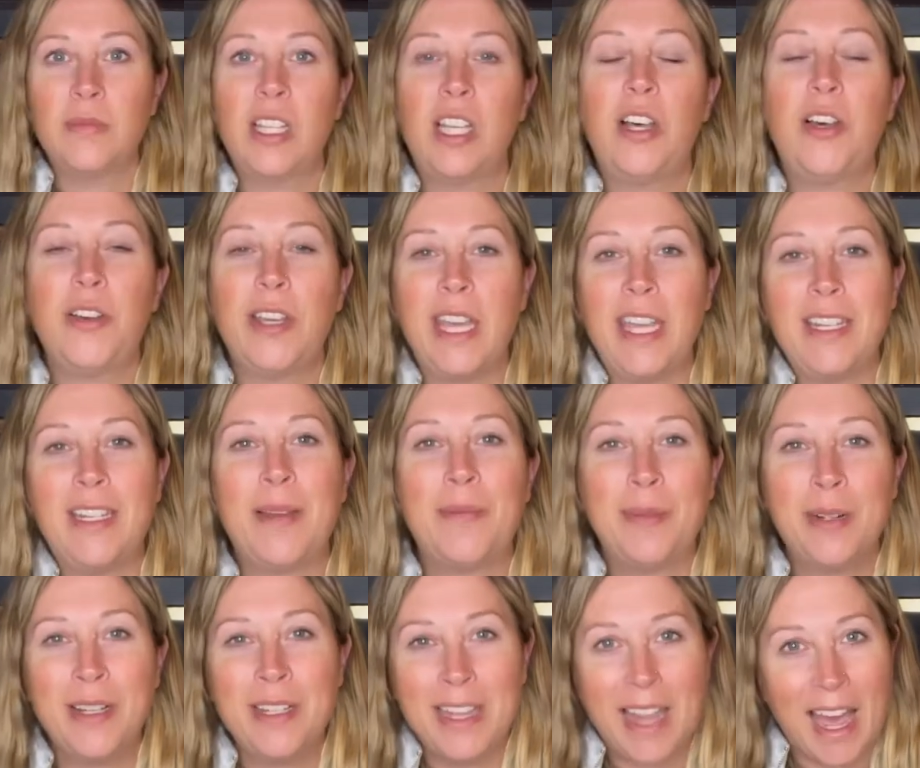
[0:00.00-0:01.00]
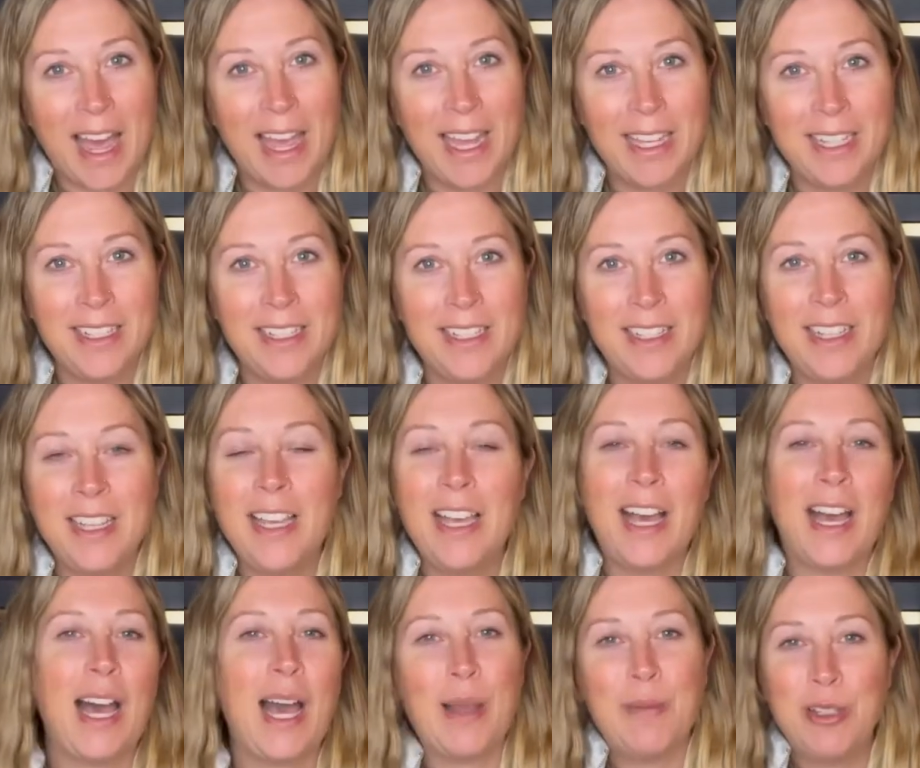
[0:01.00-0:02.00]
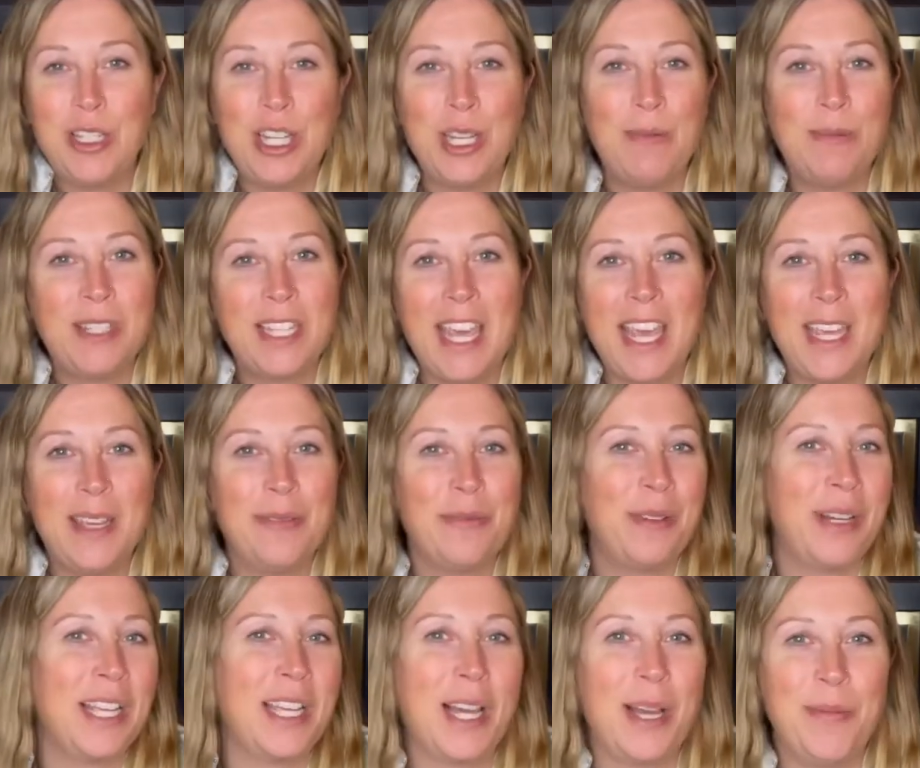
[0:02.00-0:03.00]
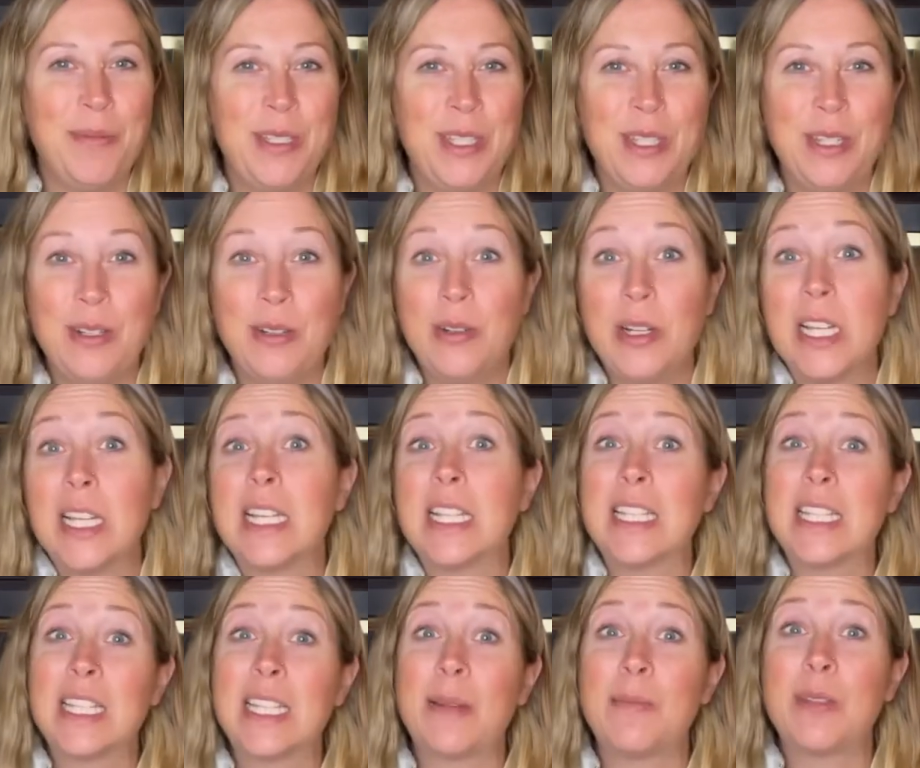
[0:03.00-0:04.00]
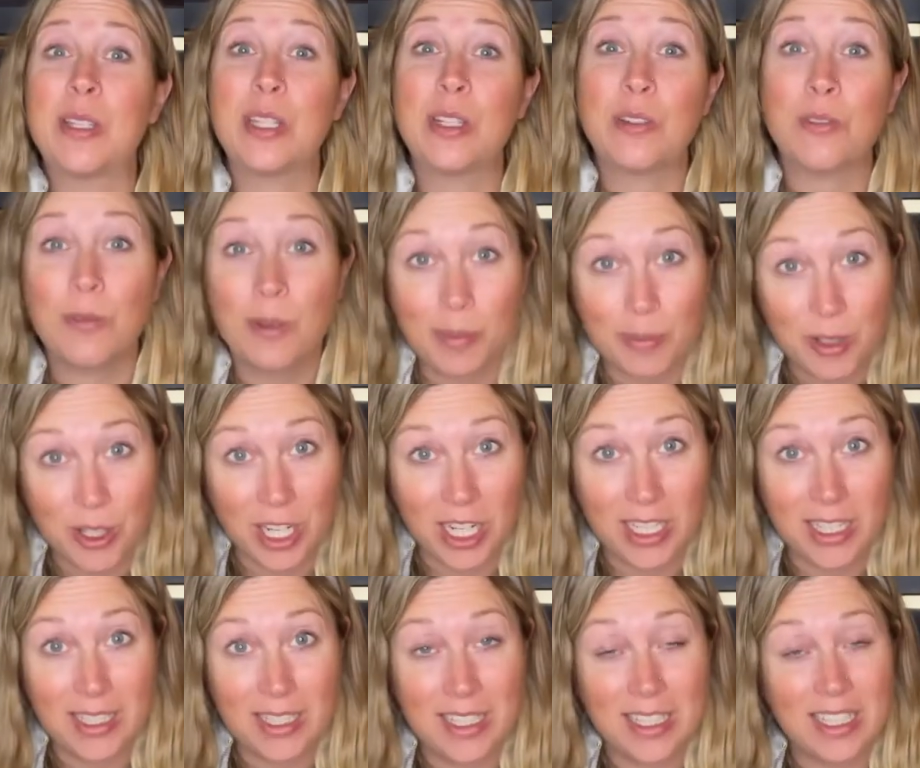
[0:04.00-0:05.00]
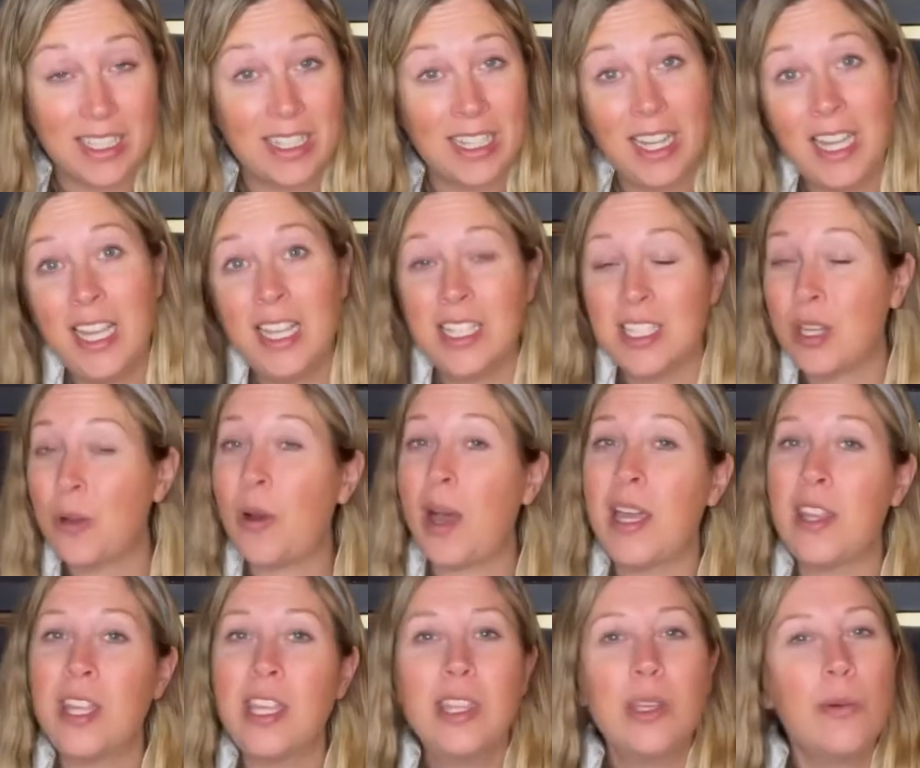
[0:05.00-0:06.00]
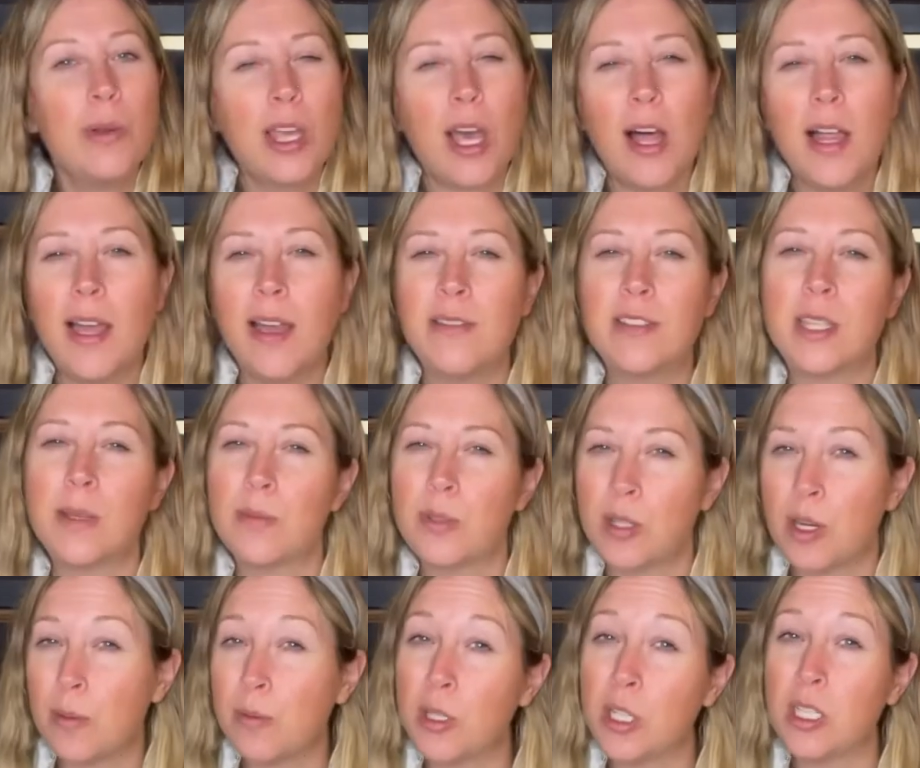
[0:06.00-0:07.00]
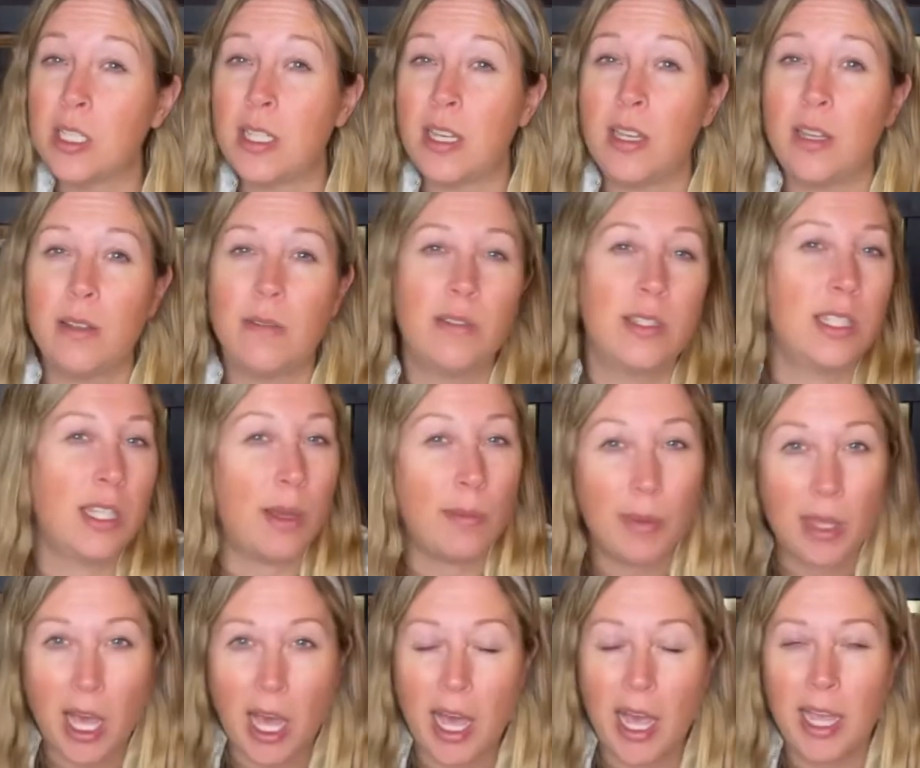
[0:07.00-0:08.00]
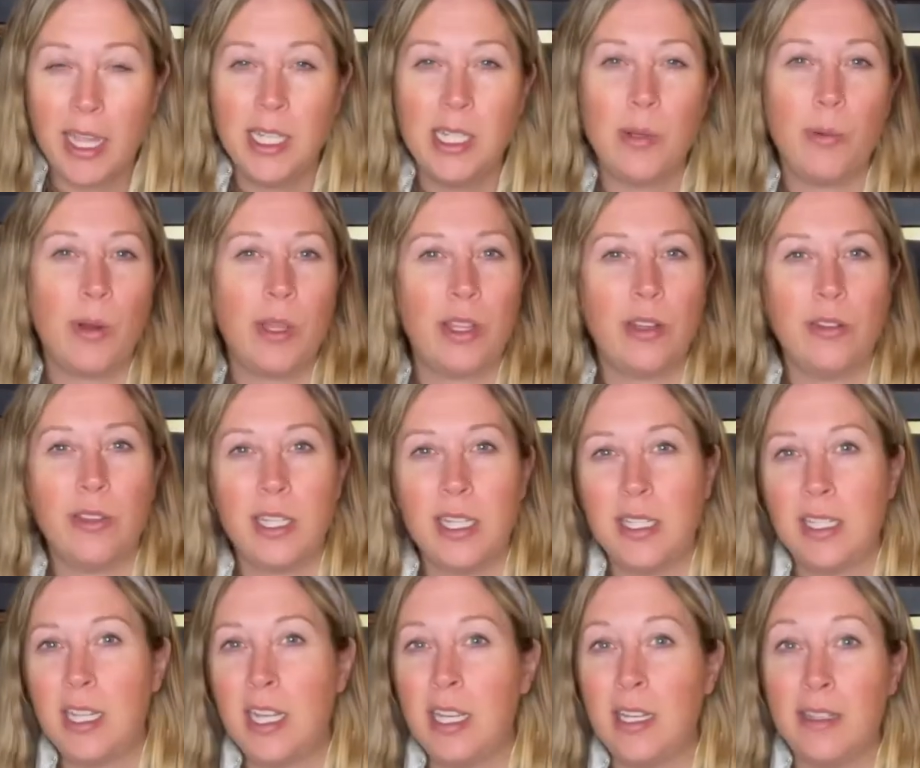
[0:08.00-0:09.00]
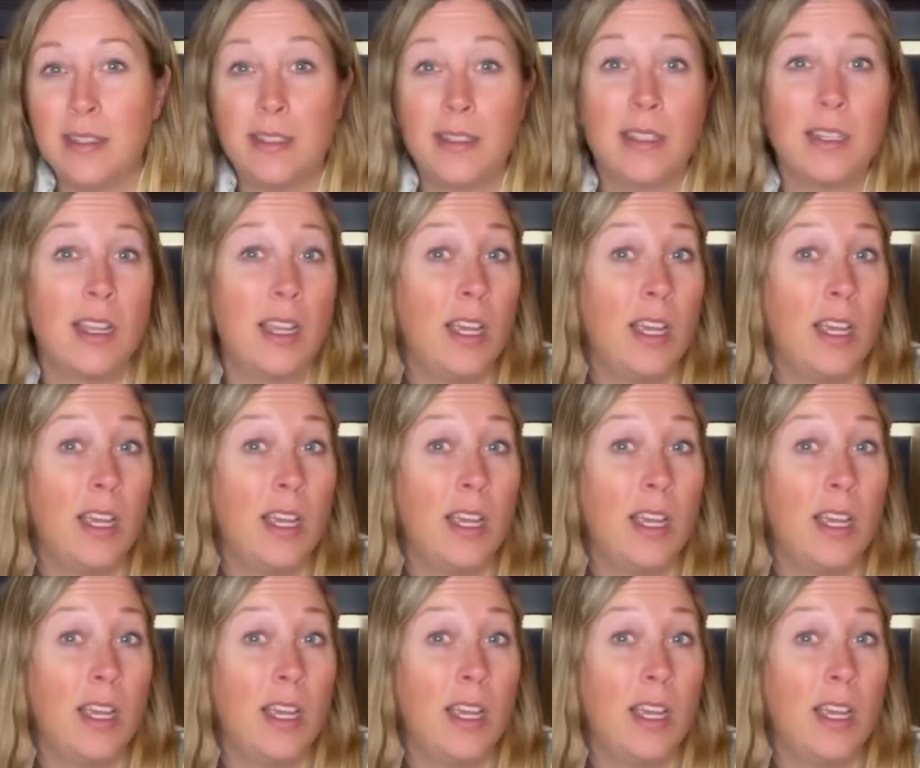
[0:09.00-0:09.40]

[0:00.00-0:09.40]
Okay, number nine, I'm a cheapskate when it comes to subscriptions. So I think that we all have subscriptions of some kind, whether this is